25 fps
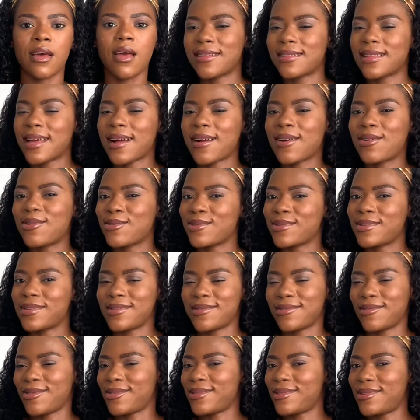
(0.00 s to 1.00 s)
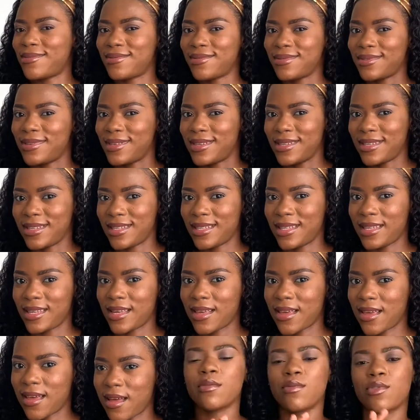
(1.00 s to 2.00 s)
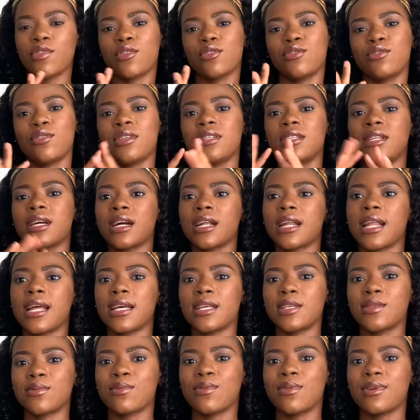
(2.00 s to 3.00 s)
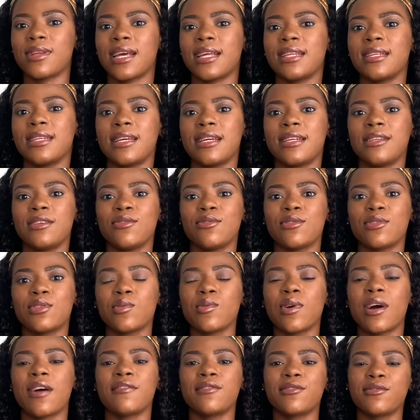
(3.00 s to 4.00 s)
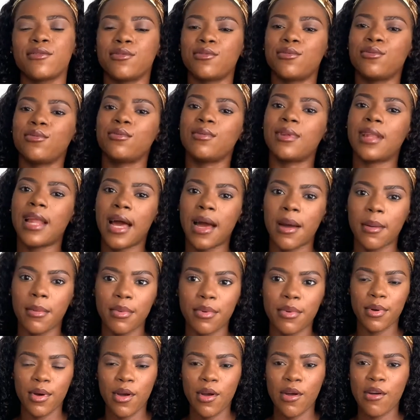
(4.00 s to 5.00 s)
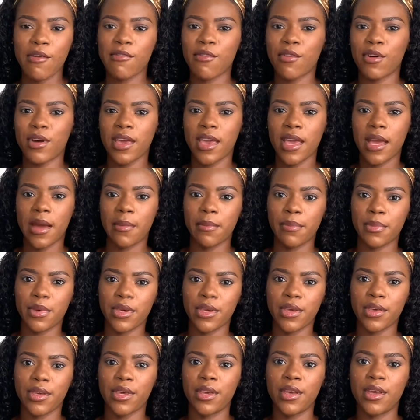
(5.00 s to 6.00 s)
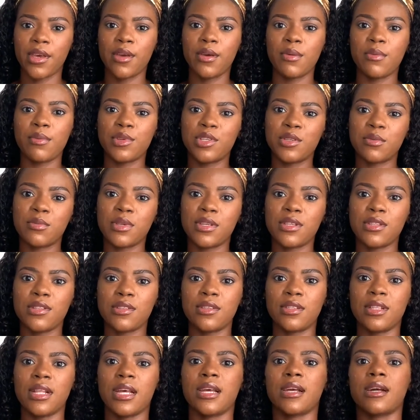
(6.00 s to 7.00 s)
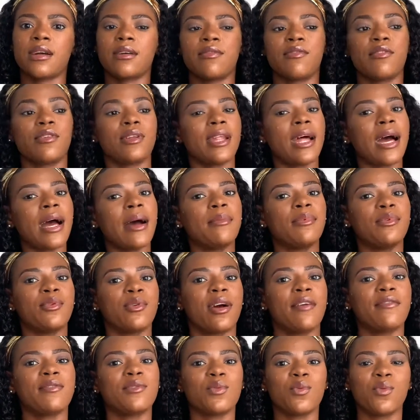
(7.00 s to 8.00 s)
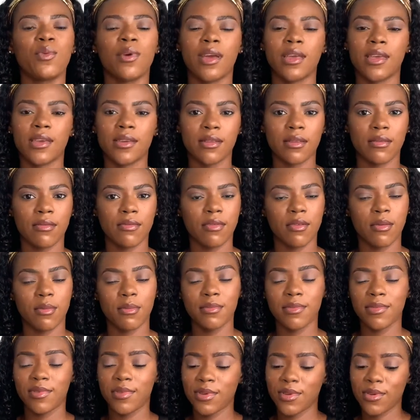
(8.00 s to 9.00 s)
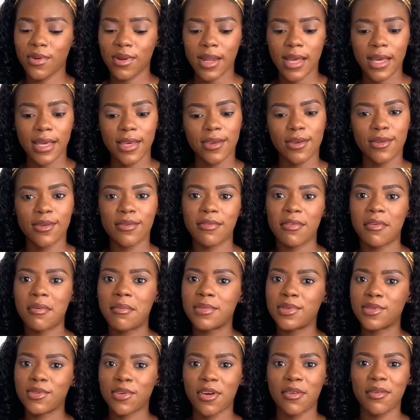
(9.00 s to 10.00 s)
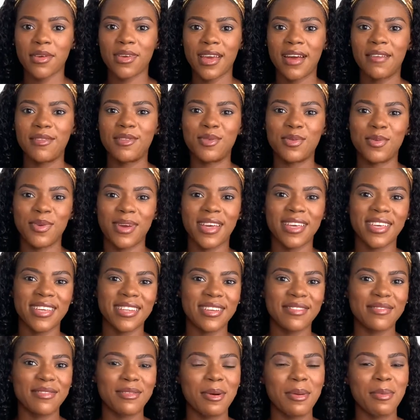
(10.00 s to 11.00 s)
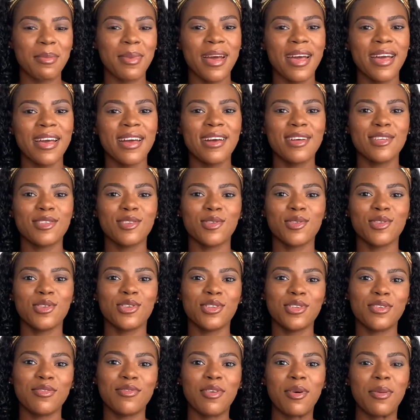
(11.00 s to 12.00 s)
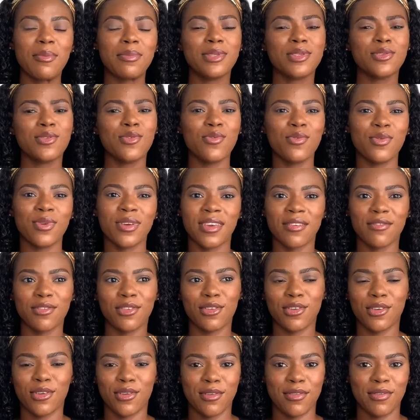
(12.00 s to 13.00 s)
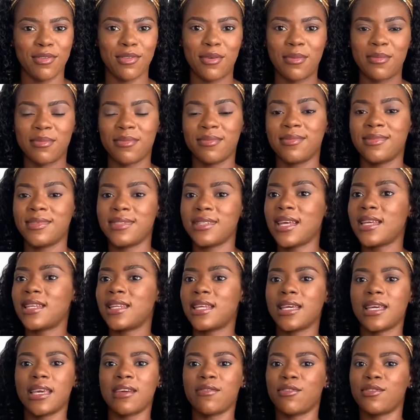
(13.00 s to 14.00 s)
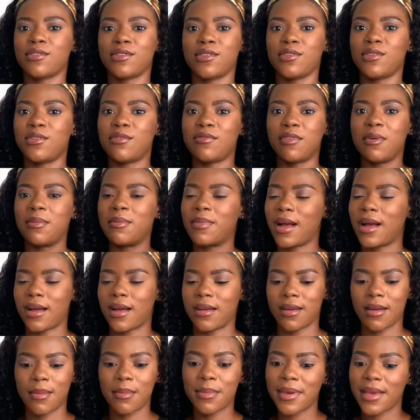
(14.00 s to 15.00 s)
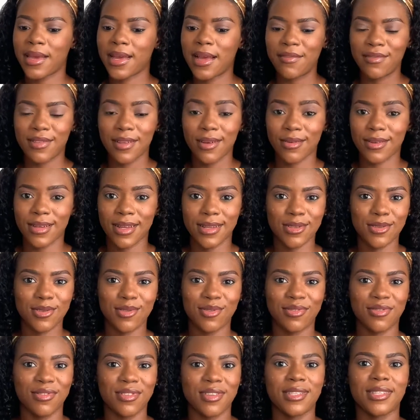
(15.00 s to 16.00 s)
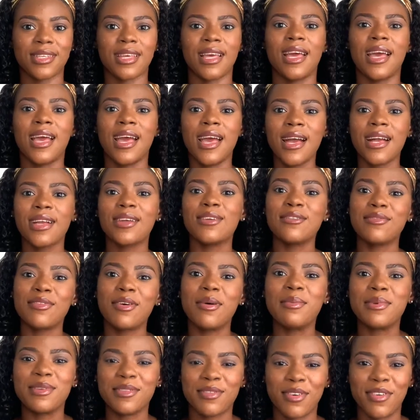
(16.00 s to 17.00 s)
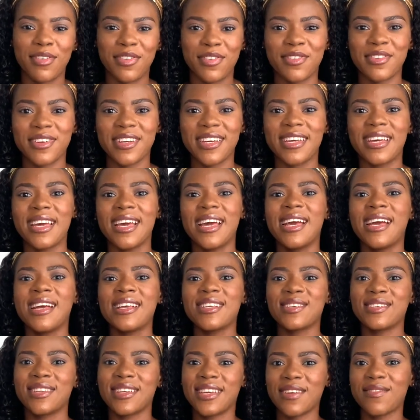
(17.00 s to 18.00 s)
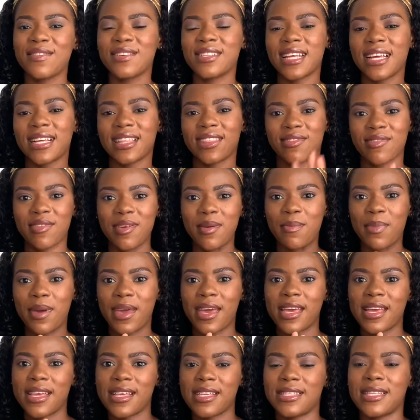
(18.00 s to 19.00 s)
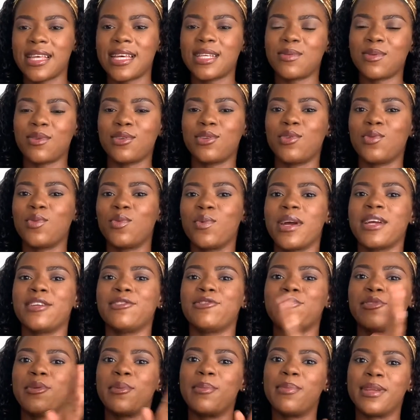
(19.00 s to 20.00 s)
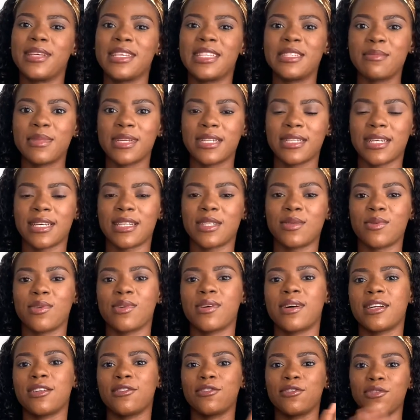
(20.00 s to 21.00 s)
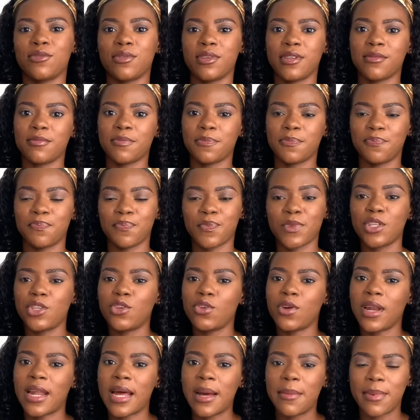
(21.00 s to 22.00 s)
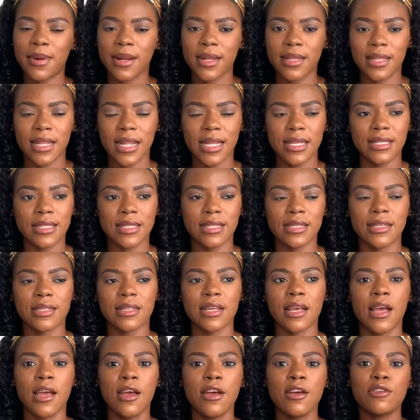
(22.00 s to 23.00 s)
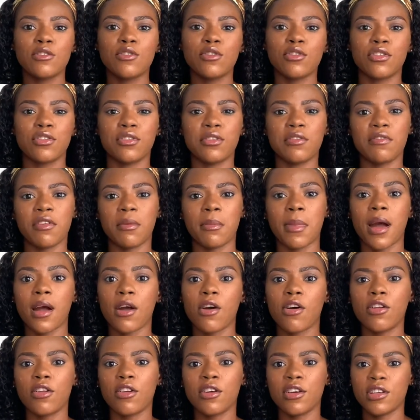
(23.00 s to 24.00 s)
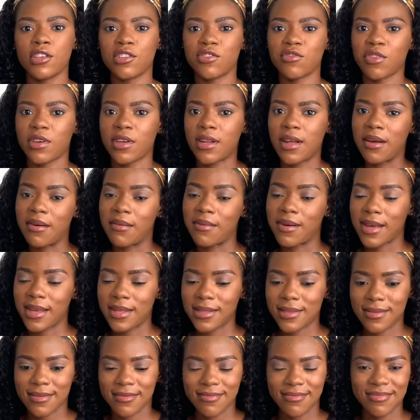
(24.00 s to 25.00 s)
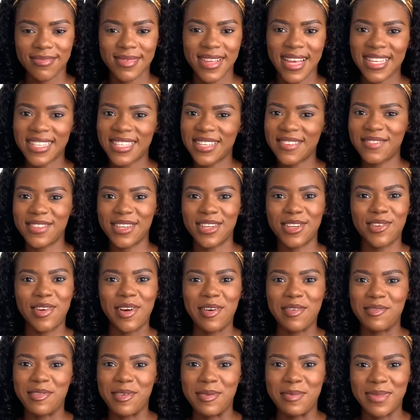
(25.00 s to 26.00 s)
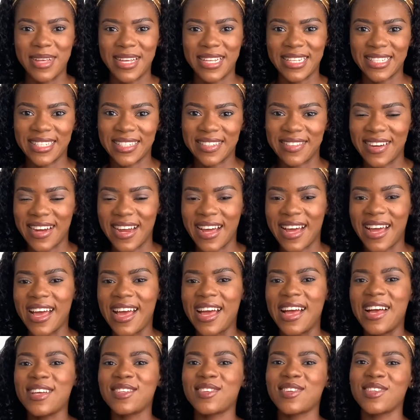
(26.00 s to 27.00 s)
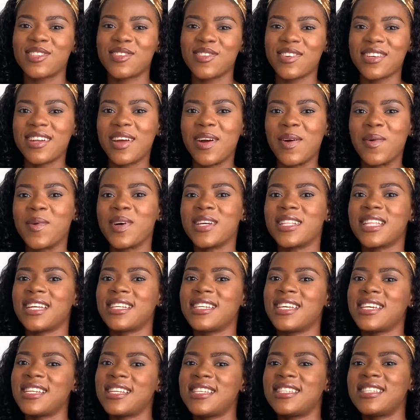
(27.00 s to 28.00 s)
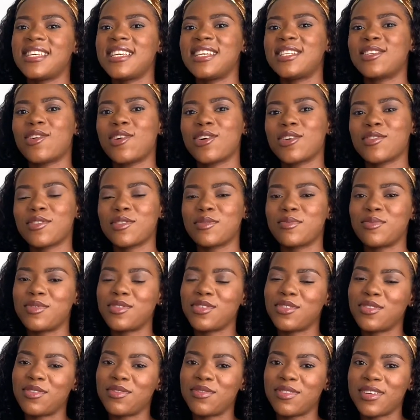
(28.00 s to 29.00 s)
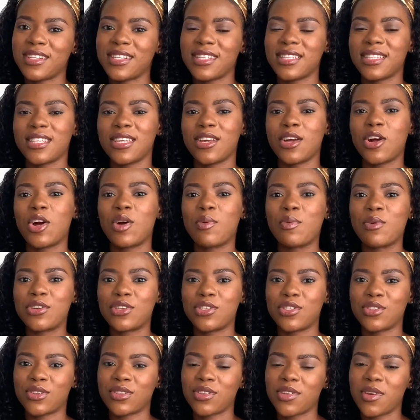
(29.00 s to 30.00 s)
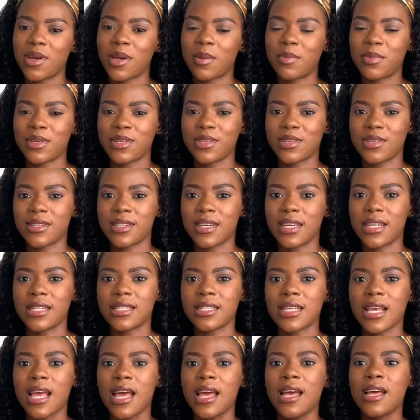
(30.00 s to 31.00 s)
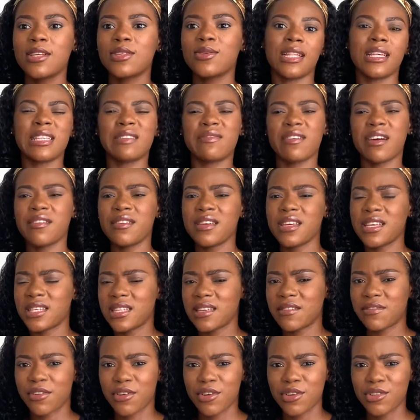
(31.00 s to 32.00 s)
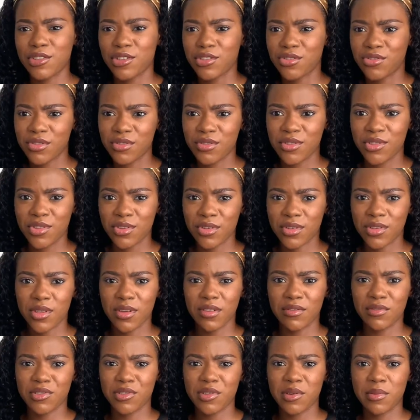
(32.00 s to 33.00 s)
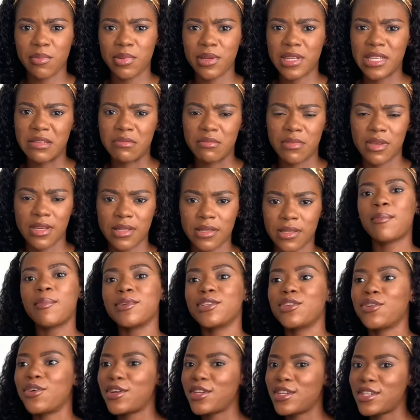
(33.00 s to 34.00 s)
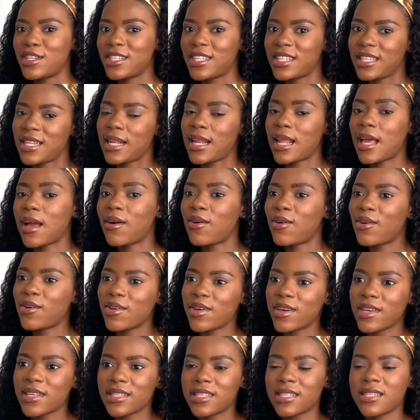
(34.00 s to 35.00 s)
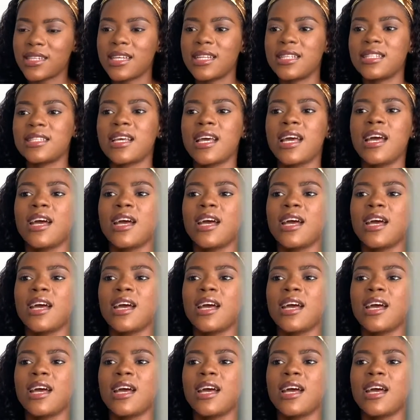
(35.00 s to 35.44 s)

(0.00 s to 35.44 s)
That course is not even easy. You're doing the class 1, and then you also have to do lab for A and P, which means, like, for lab you have to wear uniform. If you don't like uniform, sorry, you have to wear uniform. So uniform, school will give you uniform. They gave us uniform. Like, after all that school fees, uniform is for free. So they gave us like 3 pairs. That's what you wear during placement as well, and during your lab classes. So uniform, our color is green and white, as if they know I'm from Nigeria. So it's green and white, and then it says Oxford Brookes University Occupational Therapy student. So it's very easy for you to introduce yourself during placement. They already see, they're like, oh, you're a student.